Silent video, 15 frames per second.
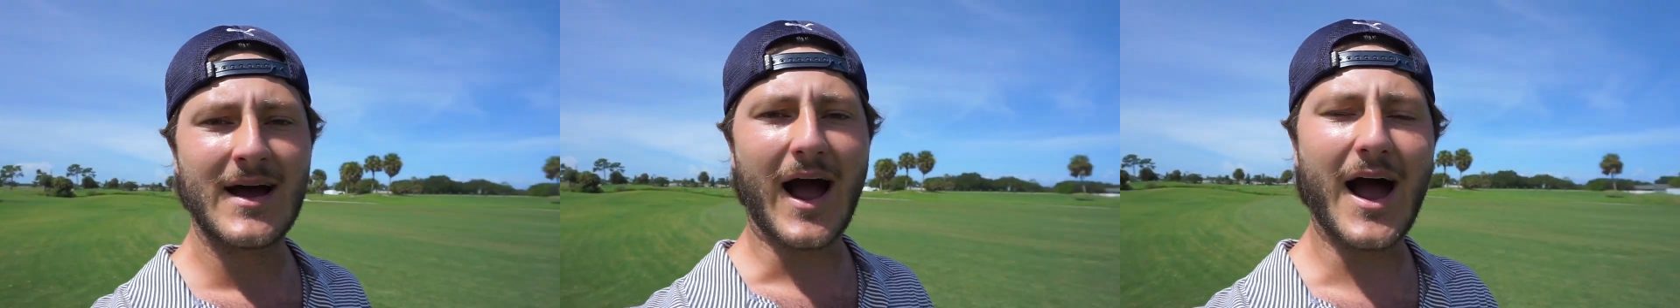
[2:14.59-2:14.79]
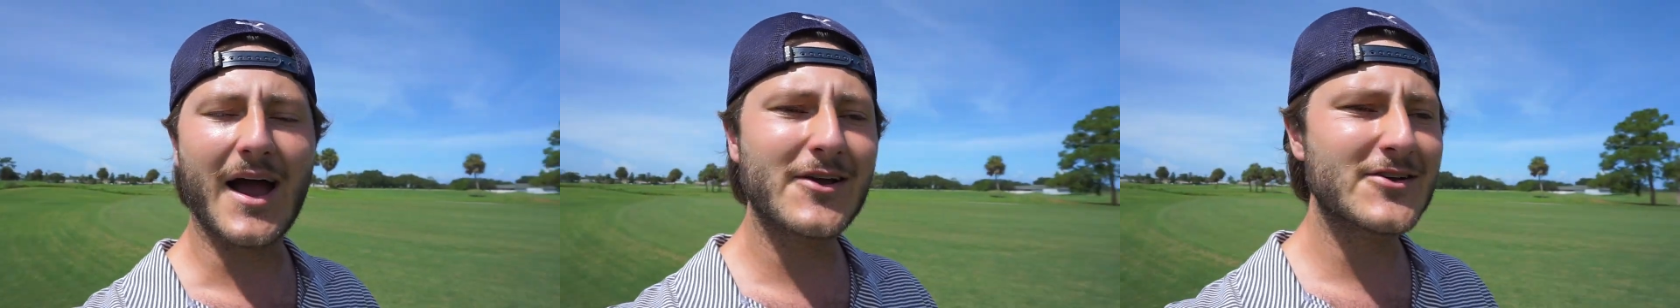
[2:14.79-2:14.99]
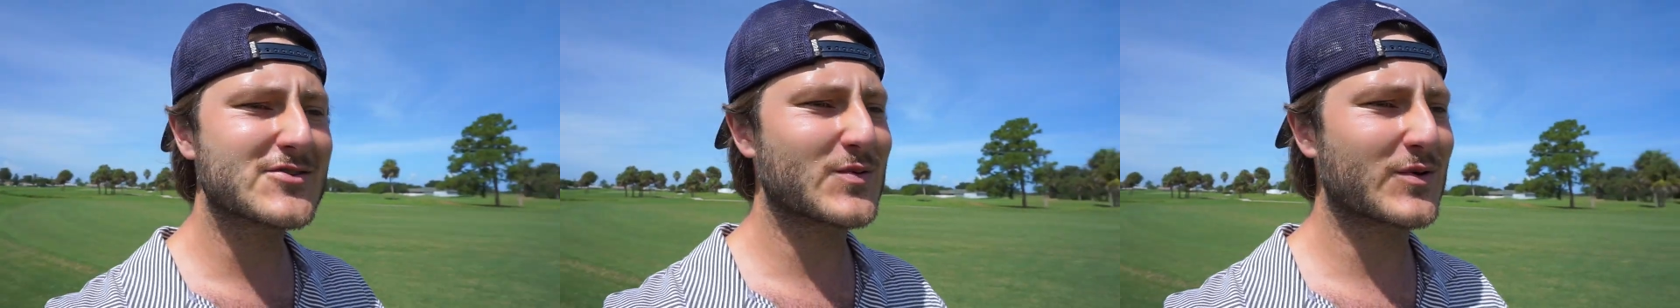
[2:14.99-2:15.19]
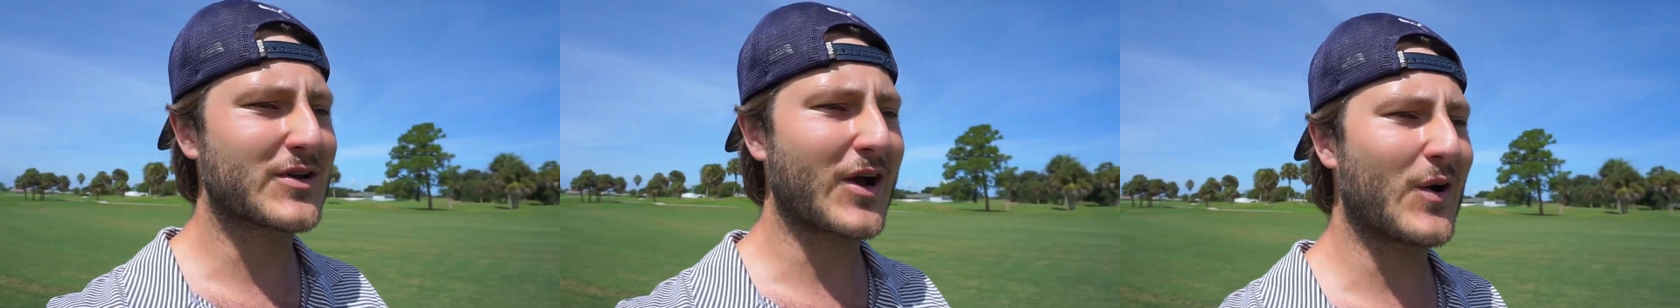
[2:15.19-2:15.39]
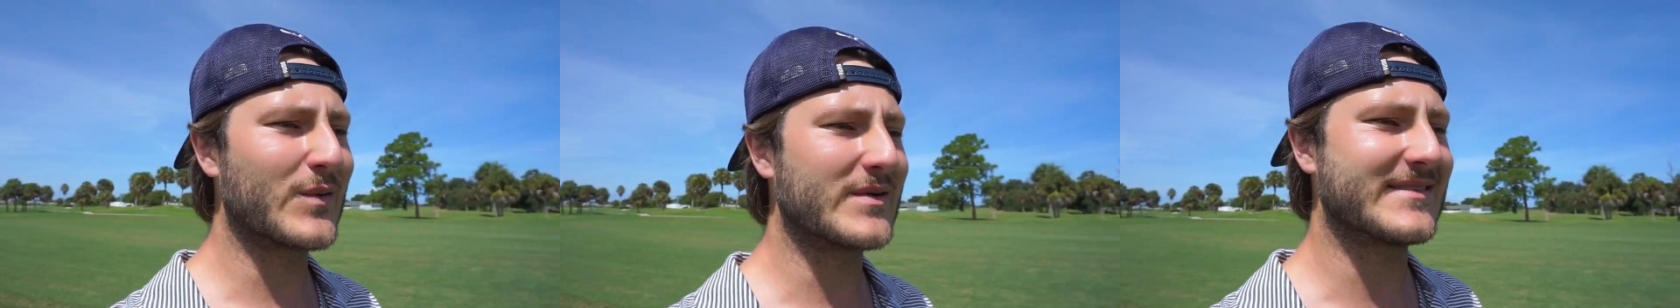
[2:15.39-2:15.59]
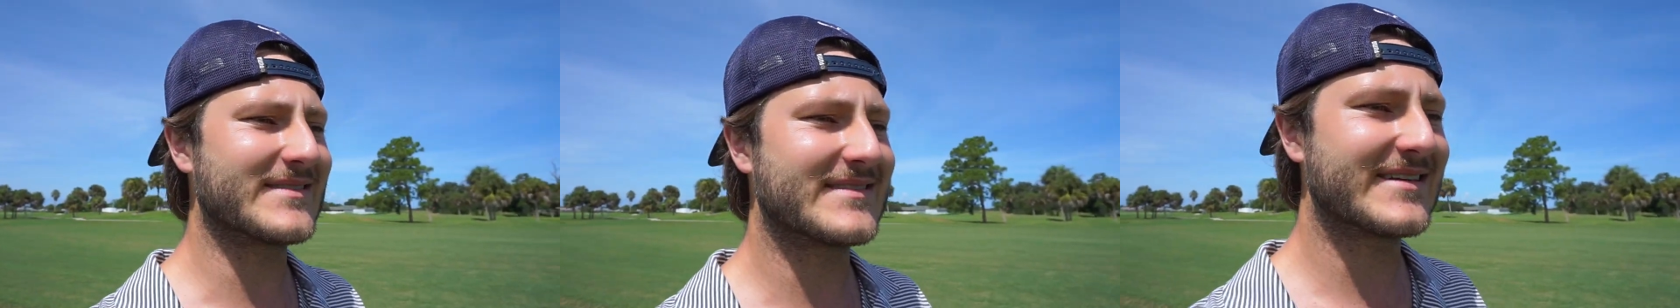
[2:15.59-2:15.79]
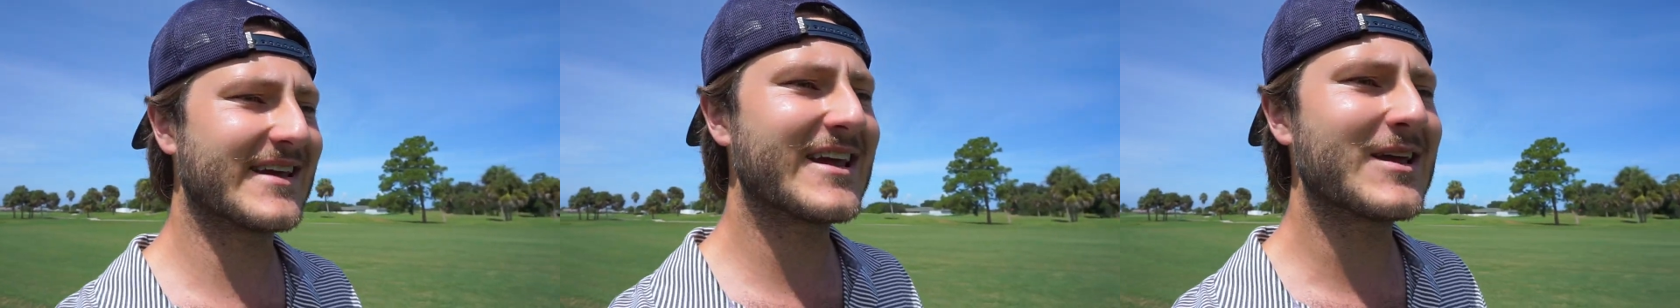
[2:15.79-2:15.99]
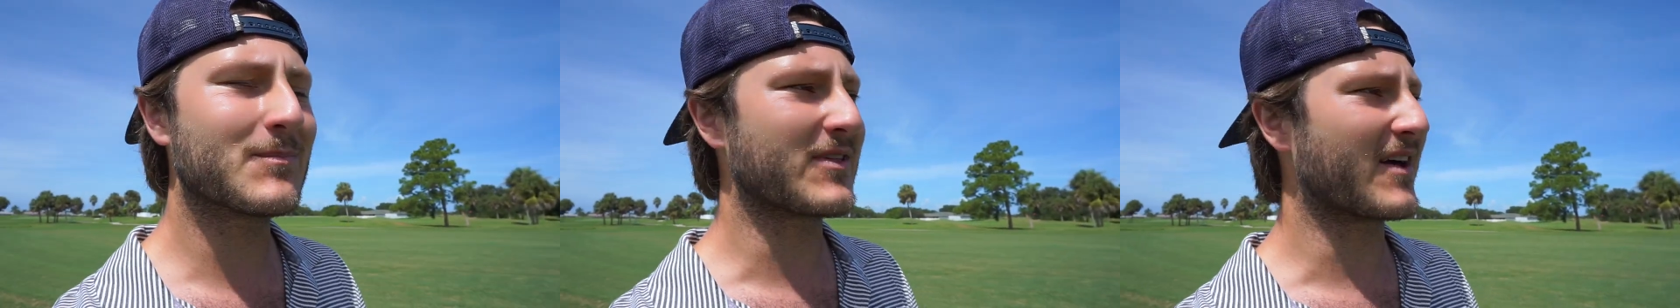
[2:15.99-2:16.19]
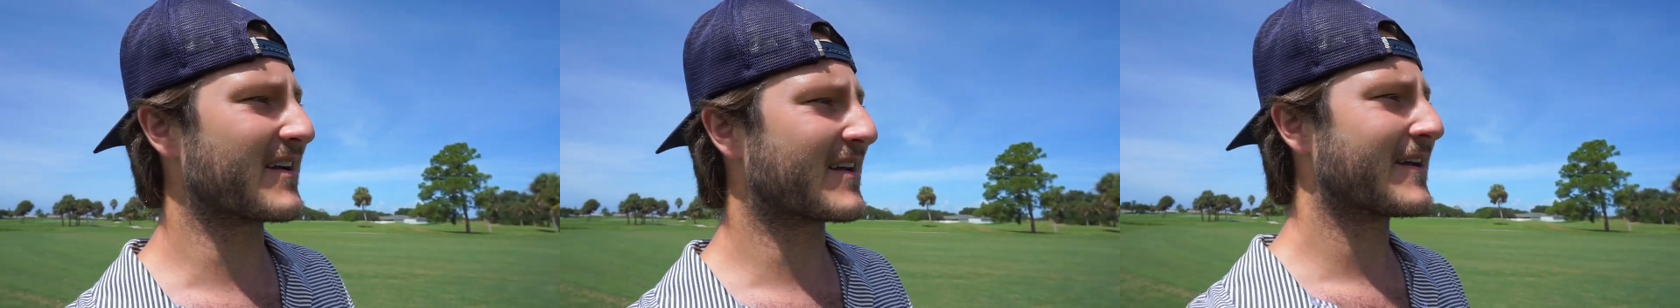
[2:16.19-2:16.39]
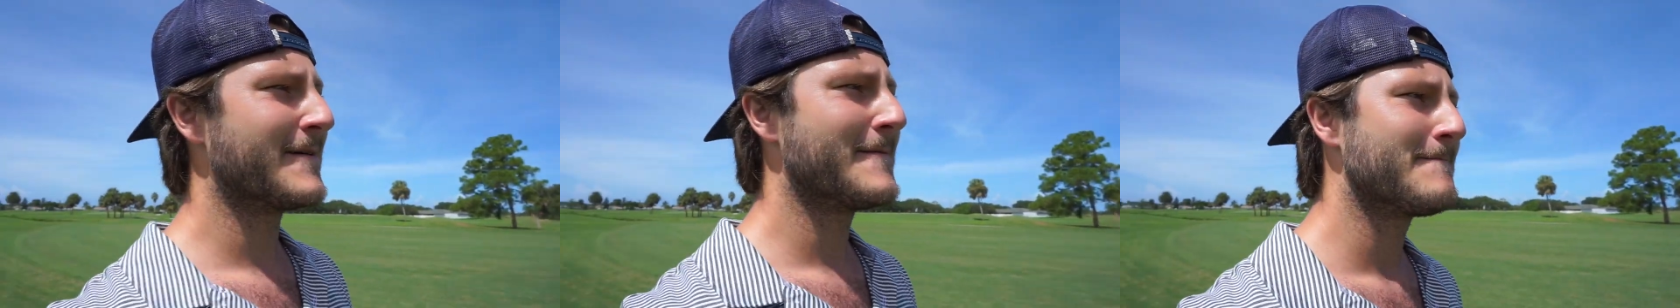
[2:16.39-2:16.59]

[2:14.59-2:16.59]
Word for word: Irons were going deep, like